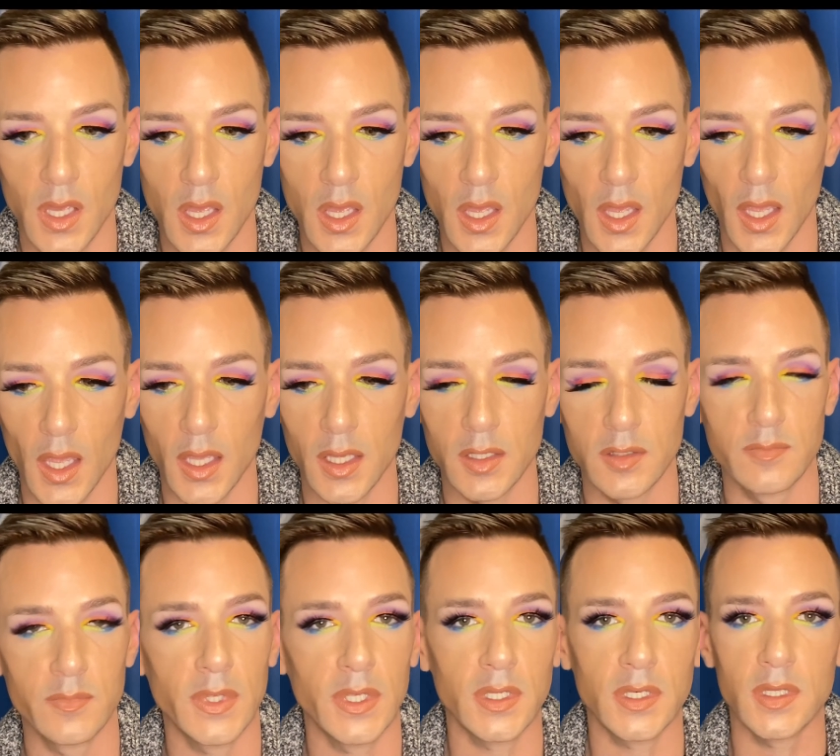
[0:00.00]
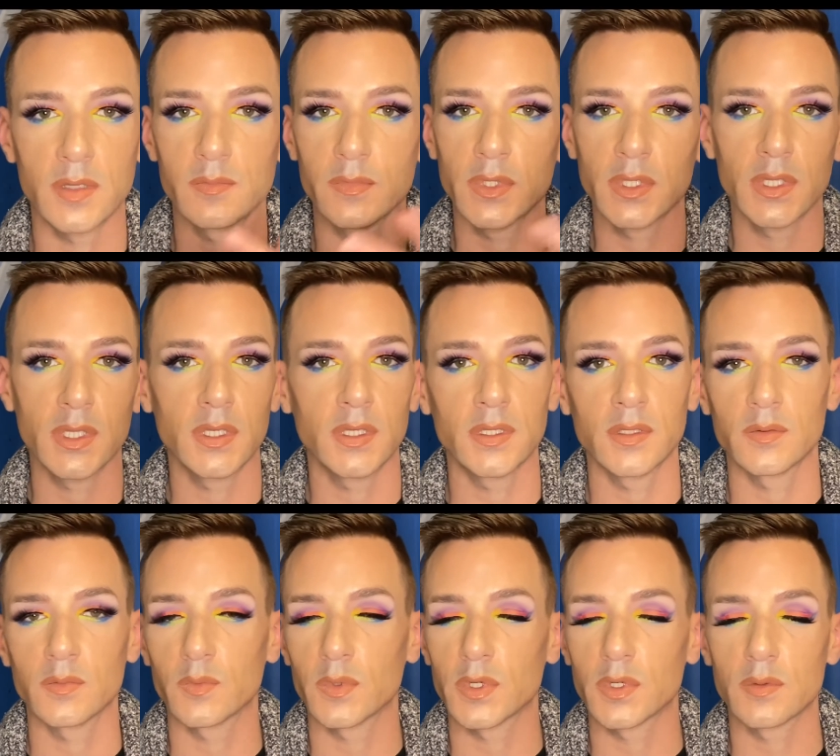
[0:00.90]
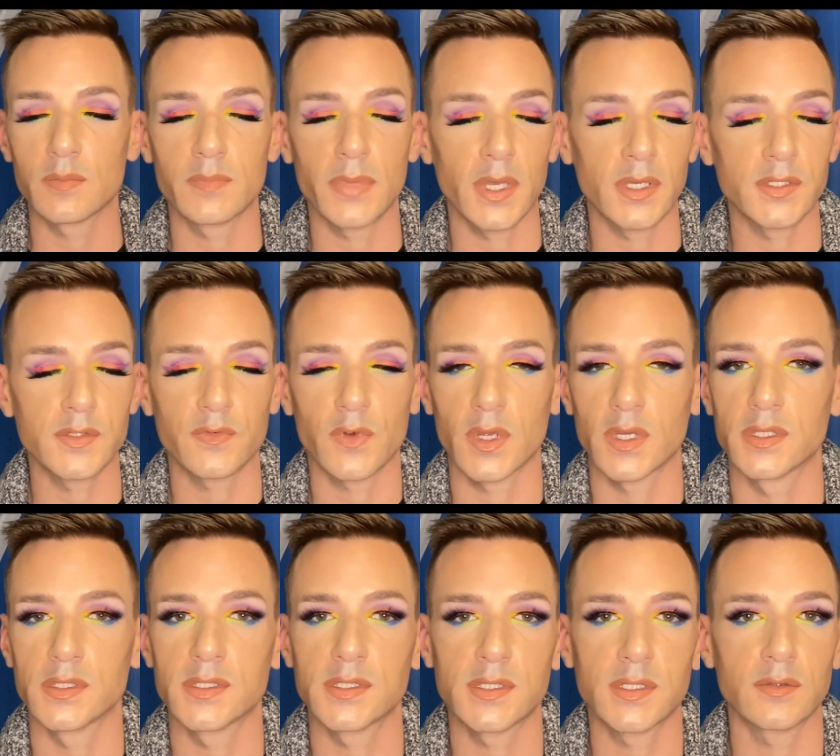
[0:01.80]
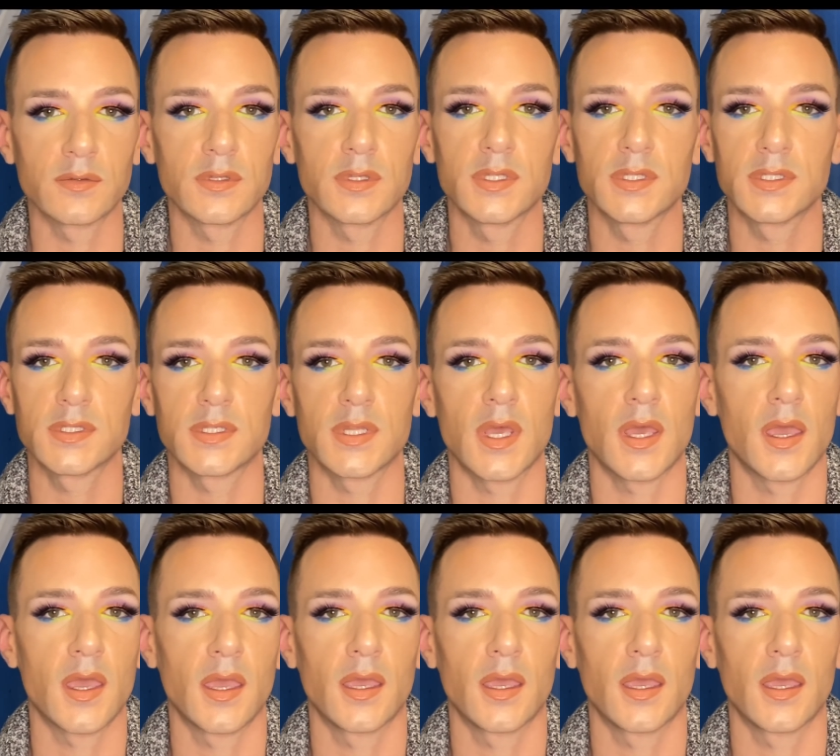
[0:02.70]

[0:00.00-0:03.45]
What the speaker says: And me and Emily, we're best friends still to this day.